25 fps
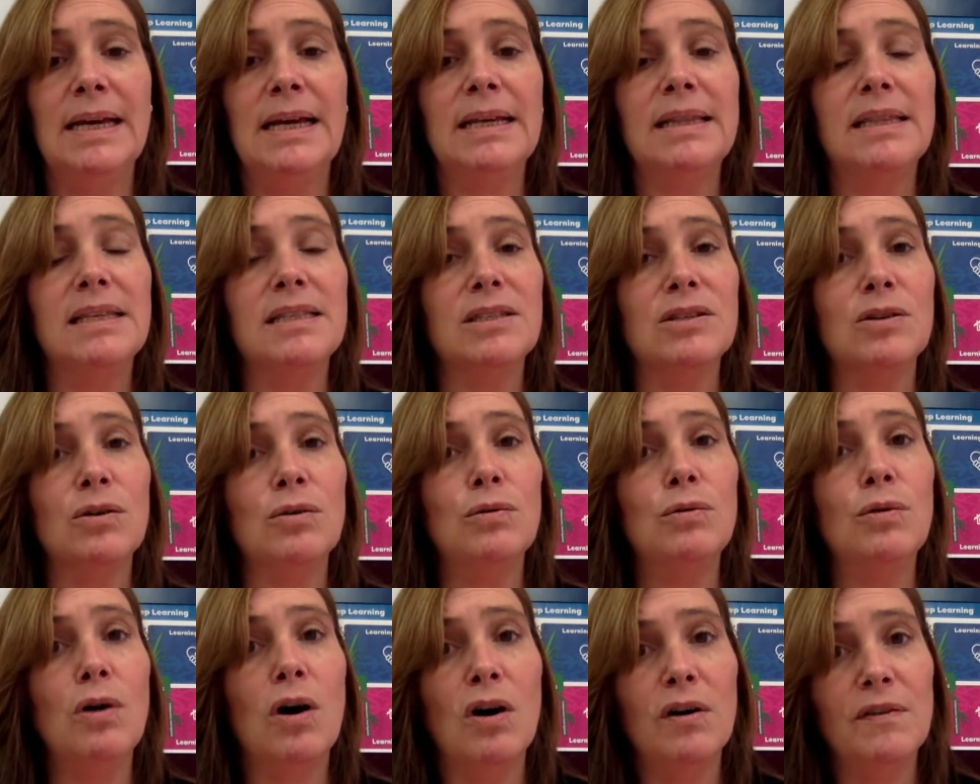The
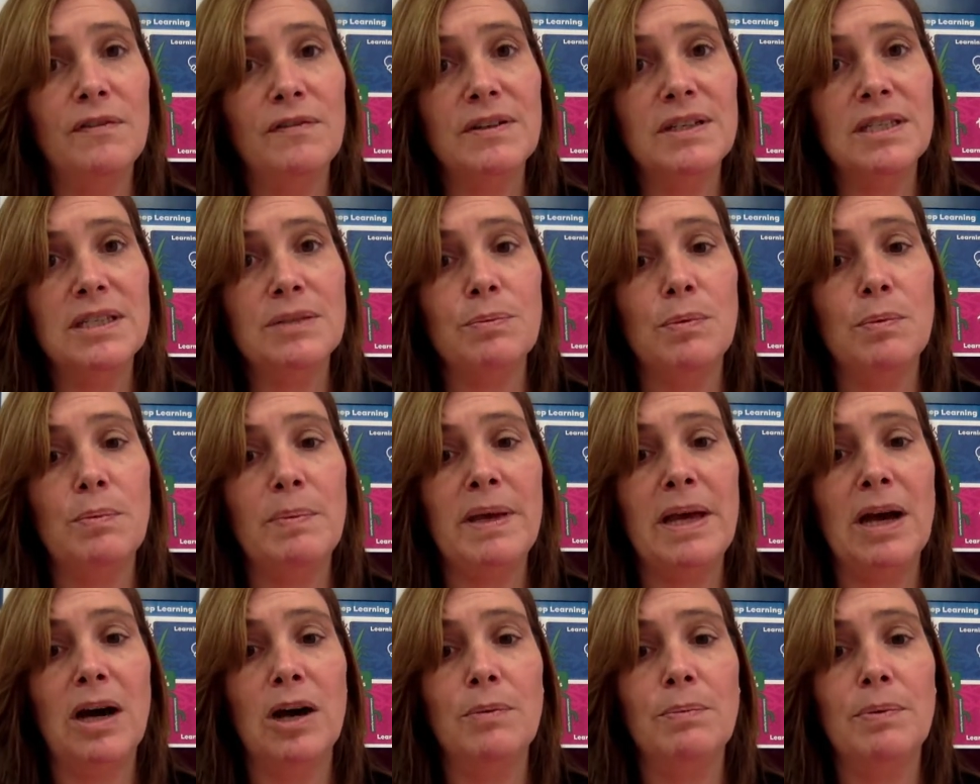school office will
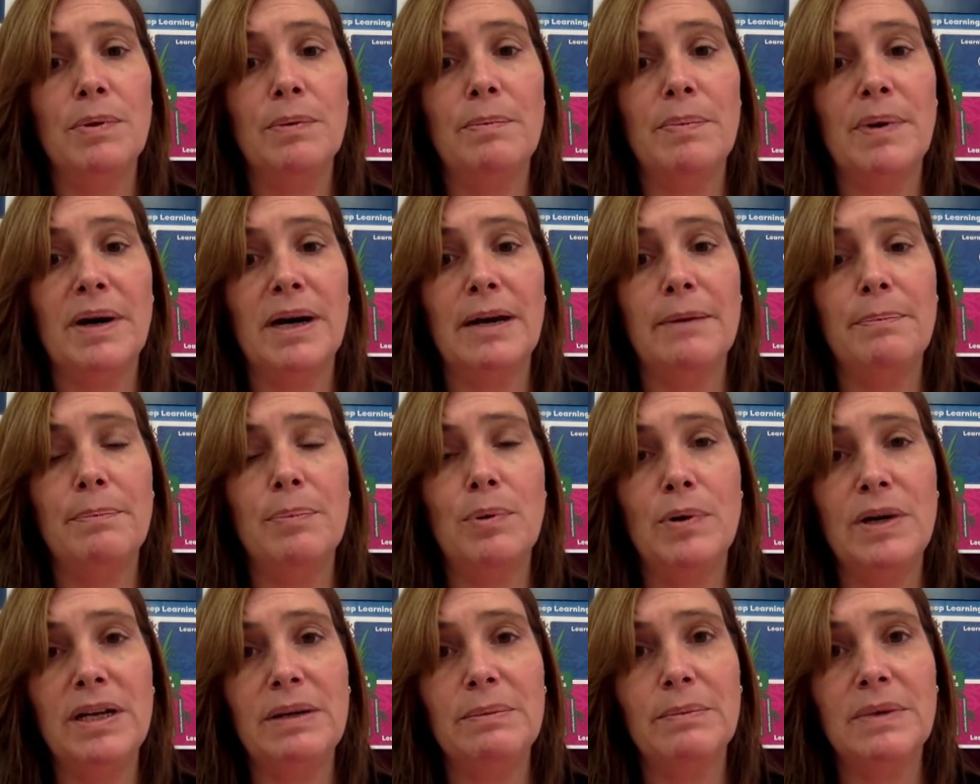be open by
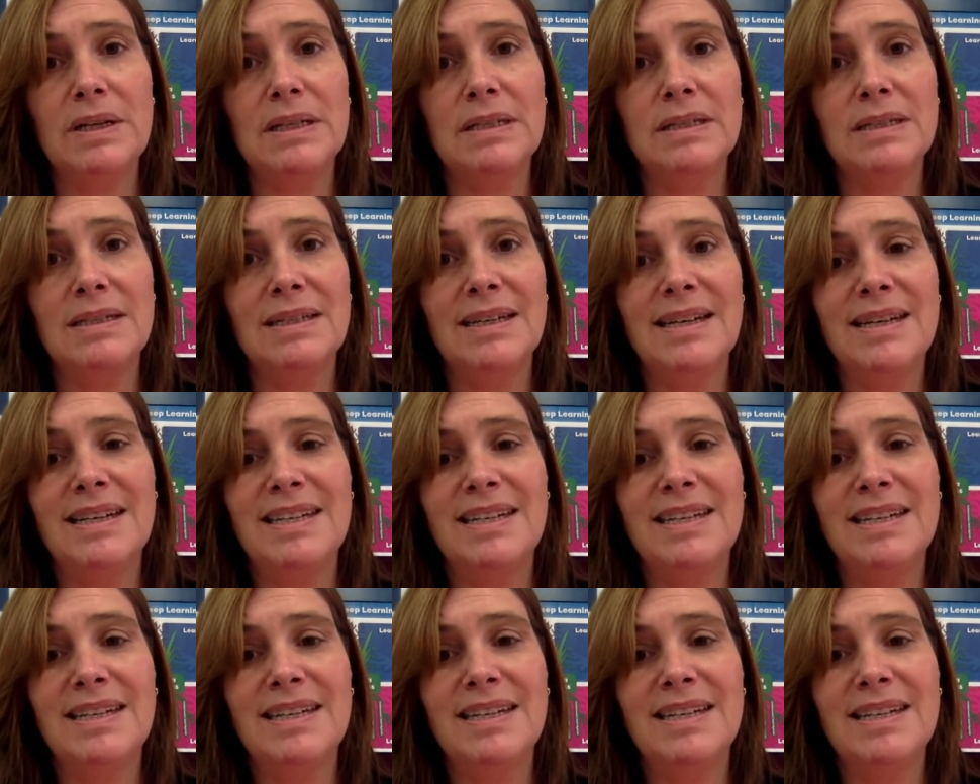appointment